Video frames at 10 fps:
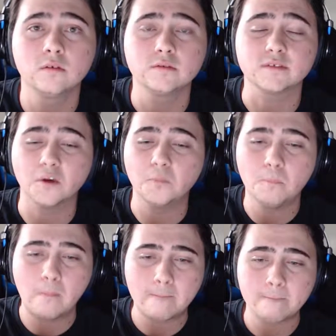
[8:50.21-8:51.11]
So
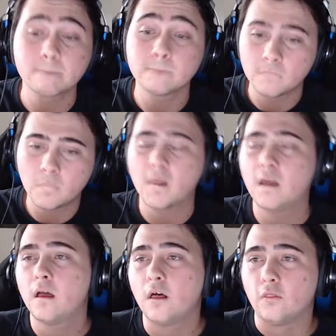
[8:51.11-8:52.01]

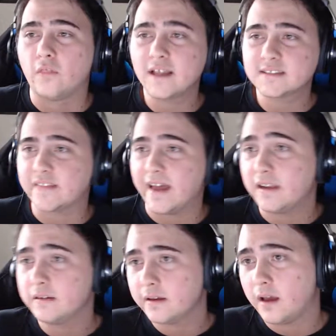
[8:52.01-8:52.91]
that's
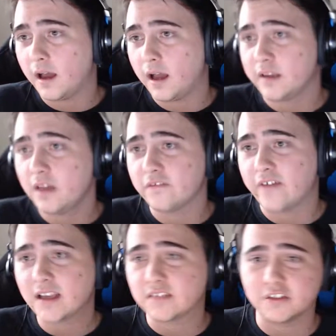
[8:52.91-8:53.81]
that. Enough of
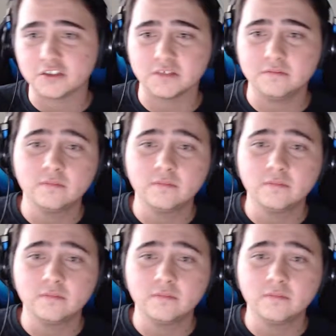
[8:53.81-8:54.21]
Activision.